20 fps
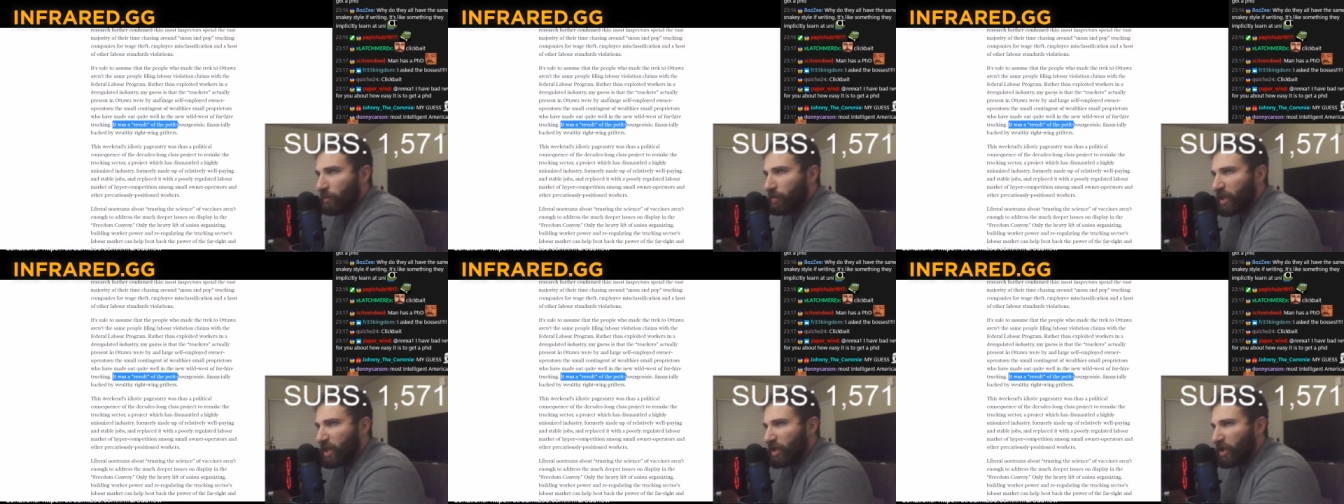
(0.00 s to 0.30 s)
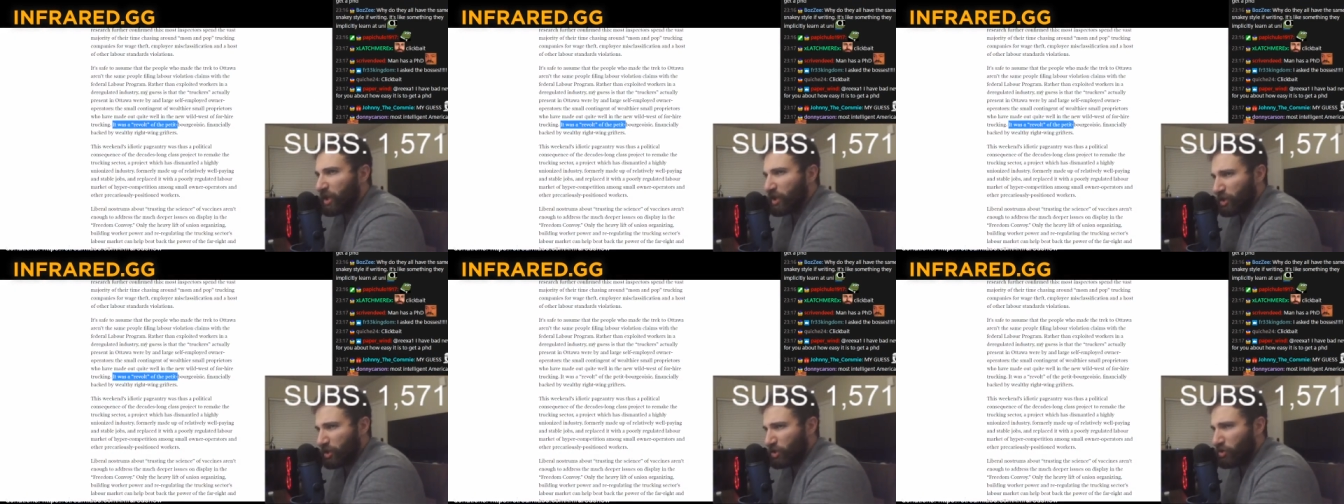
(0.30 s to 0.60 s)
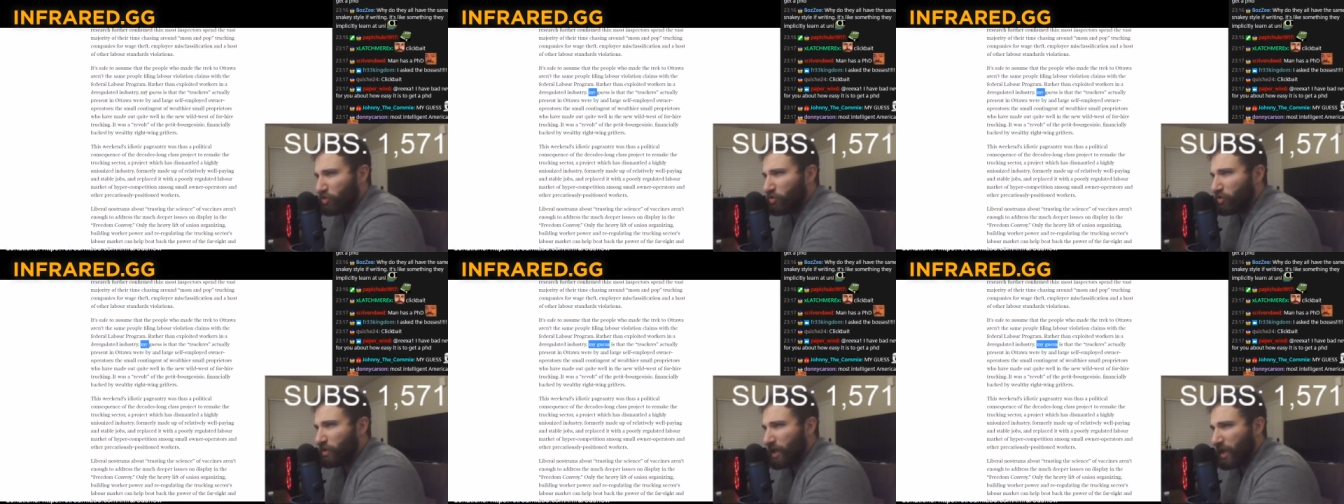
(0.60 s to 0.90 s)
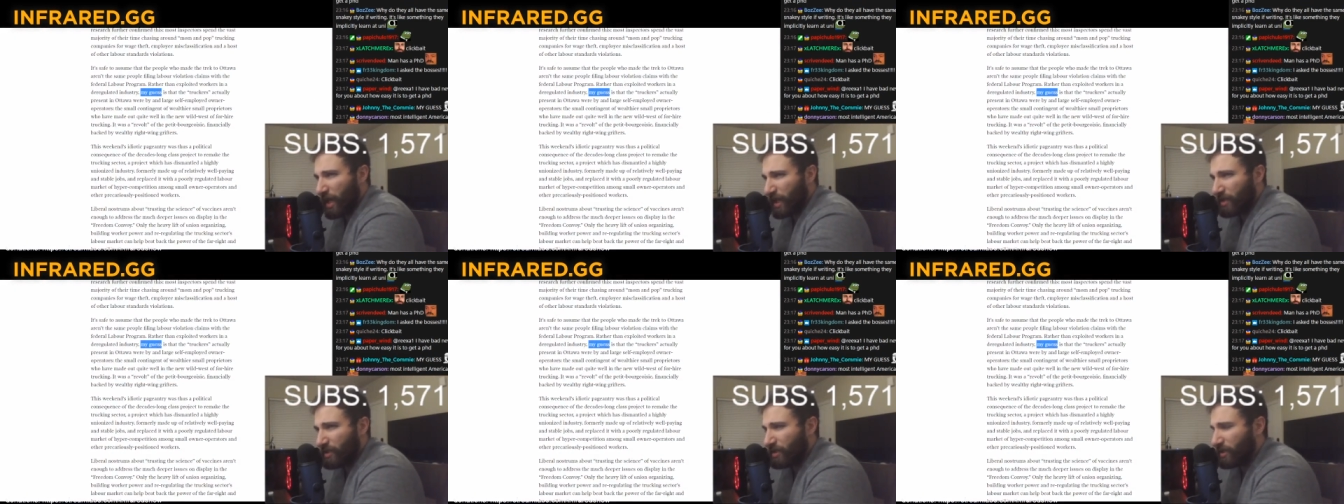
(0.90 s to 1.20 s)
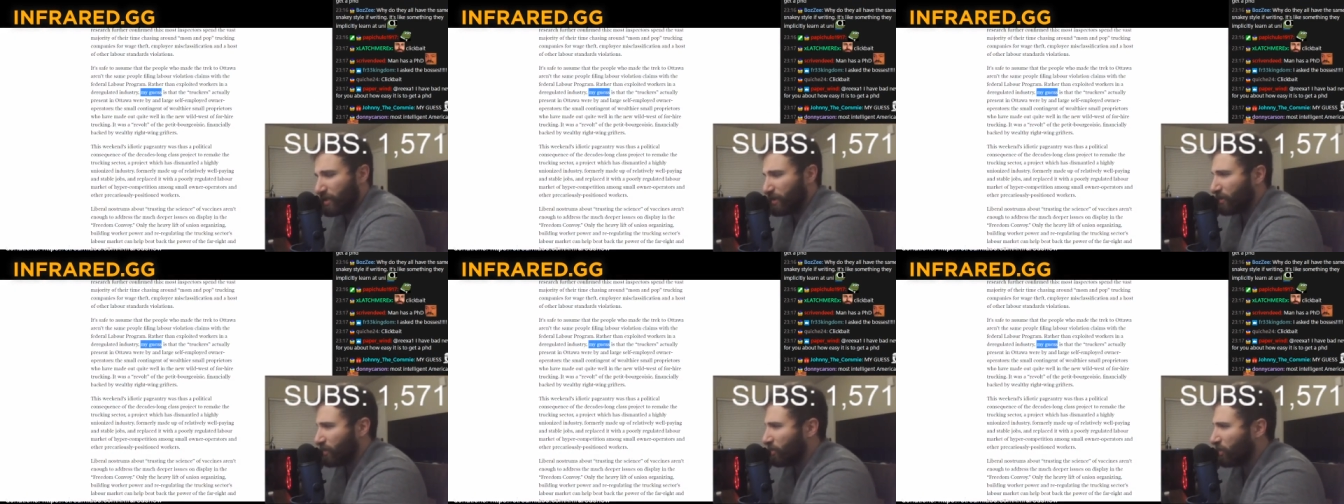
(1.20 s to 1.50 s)
because you guessed
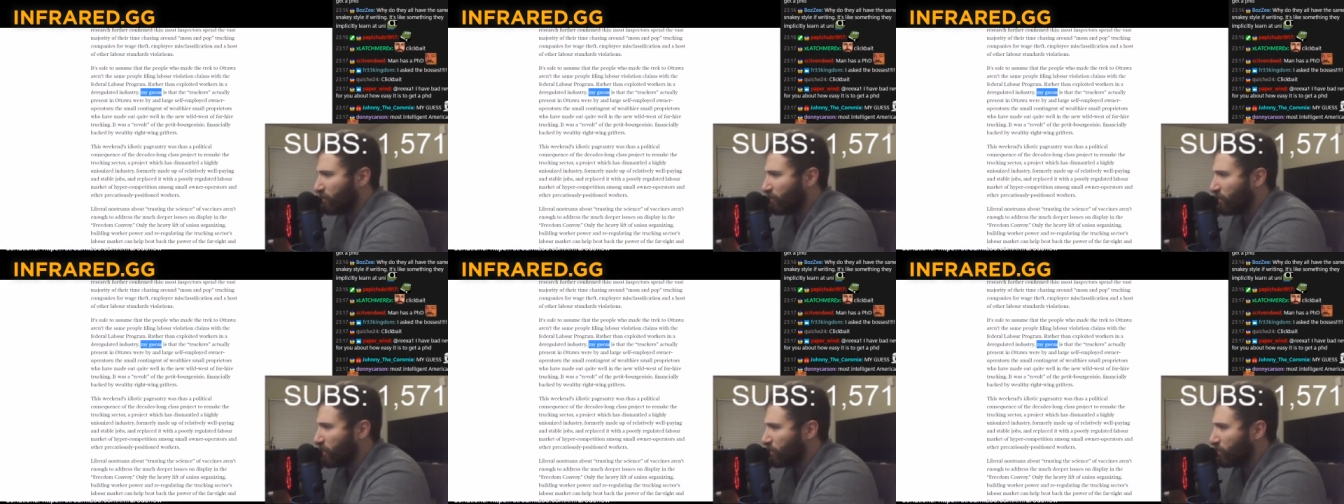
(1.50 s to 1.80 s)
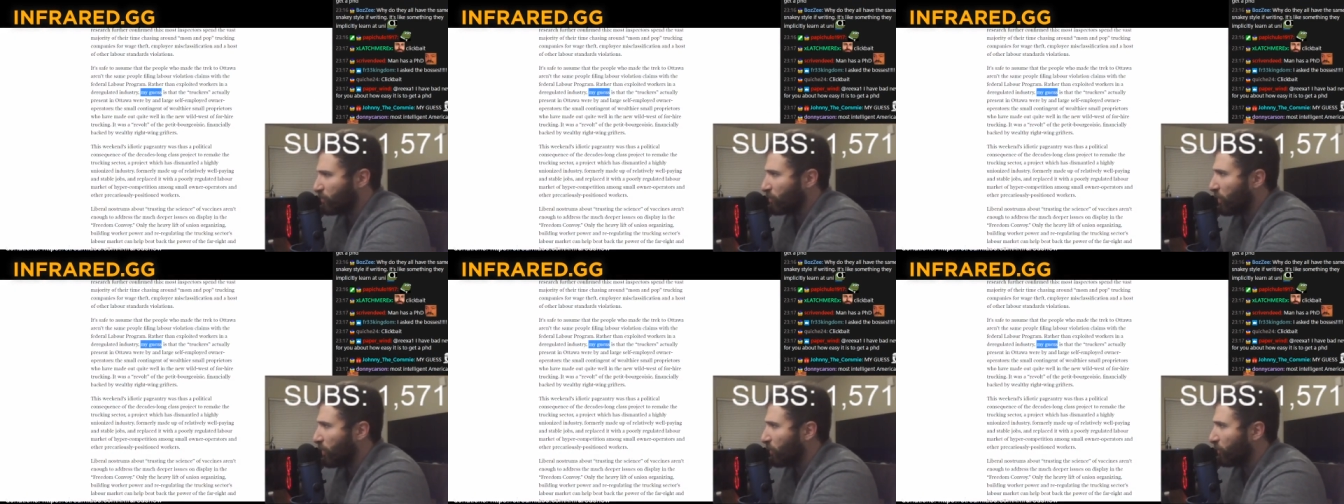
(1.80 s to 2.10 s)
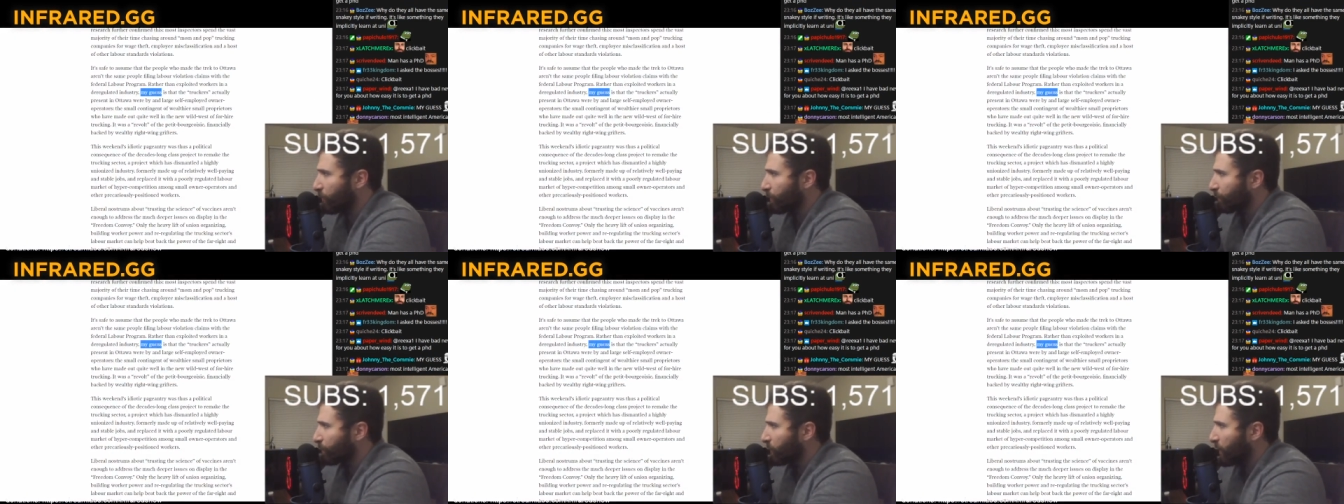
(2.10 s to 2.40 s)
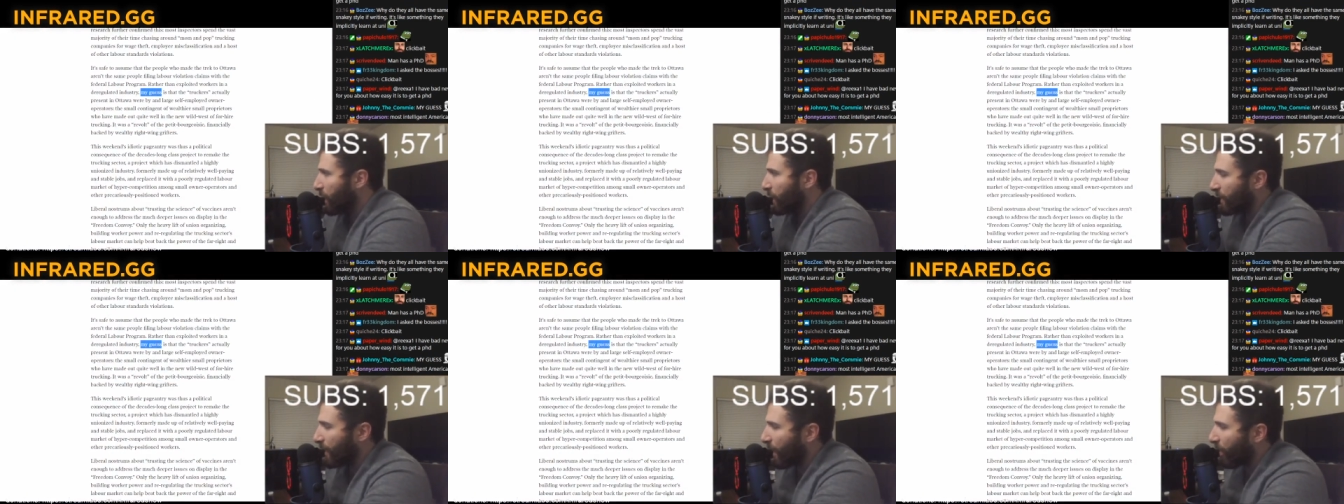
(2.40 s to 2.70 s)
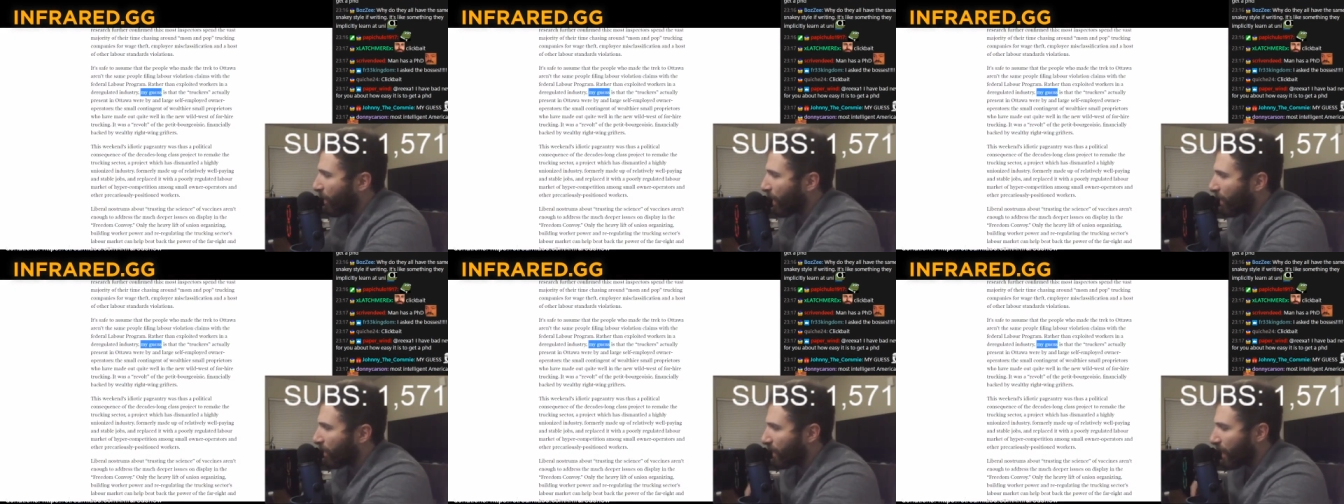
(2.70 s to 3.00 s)
it to be so. Now,
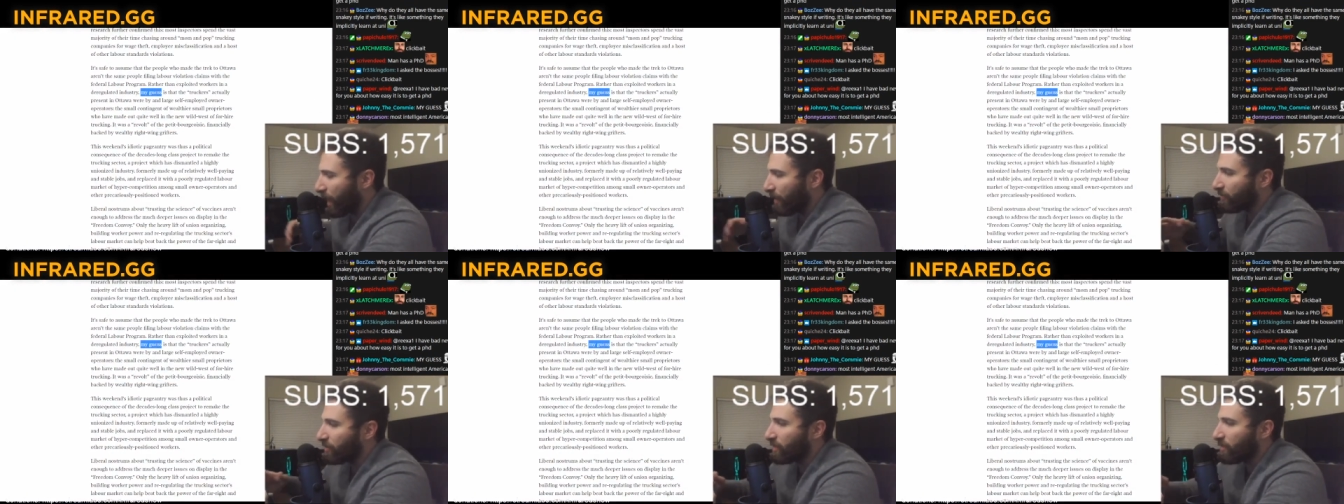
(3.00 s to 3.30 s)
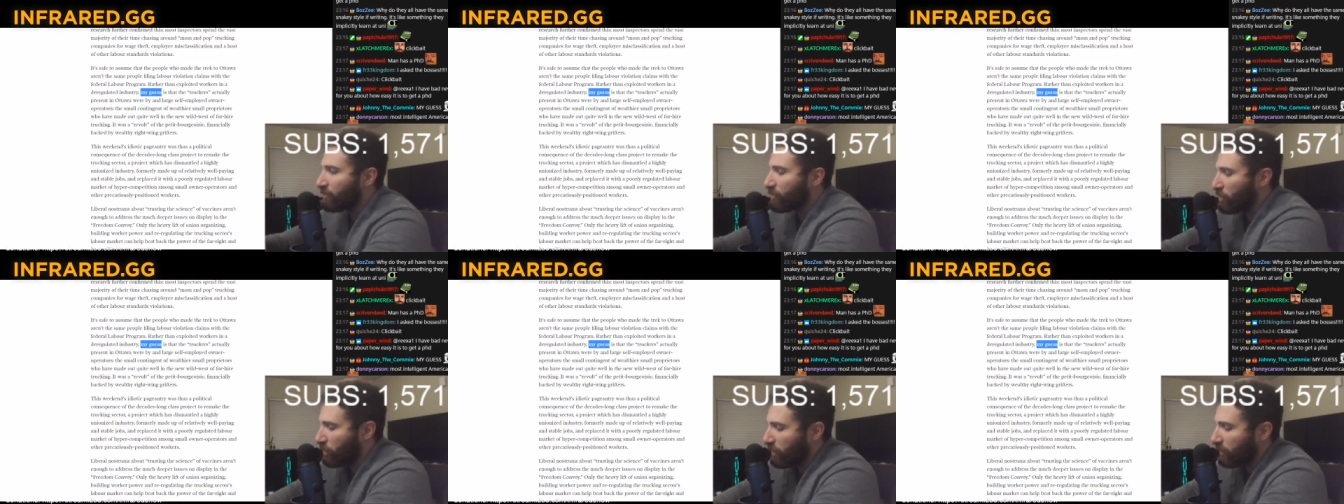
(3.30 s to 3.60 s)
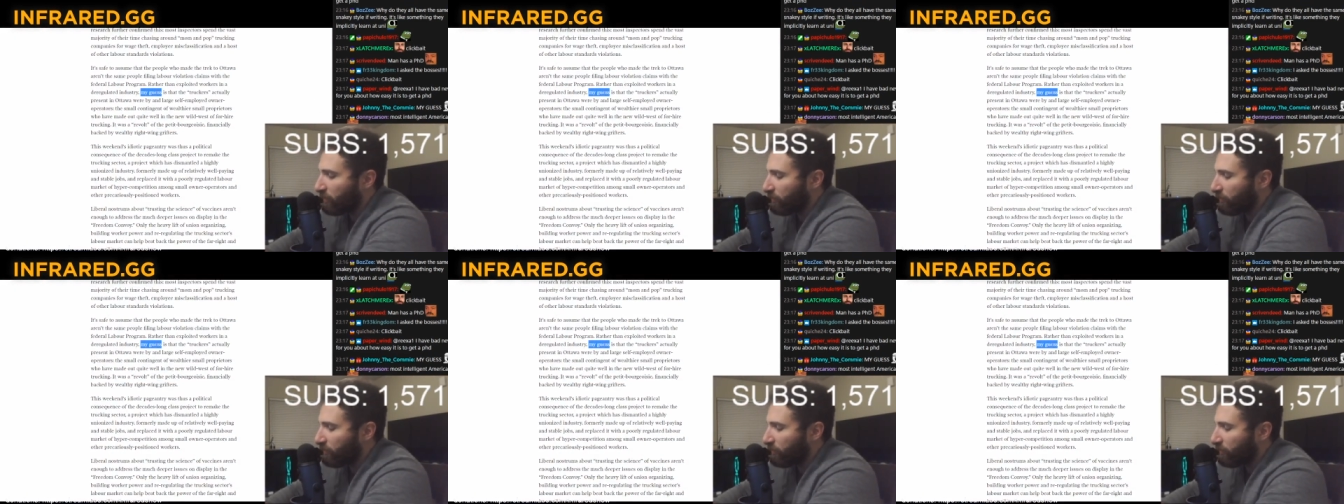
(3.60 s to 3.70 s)
I'll have some good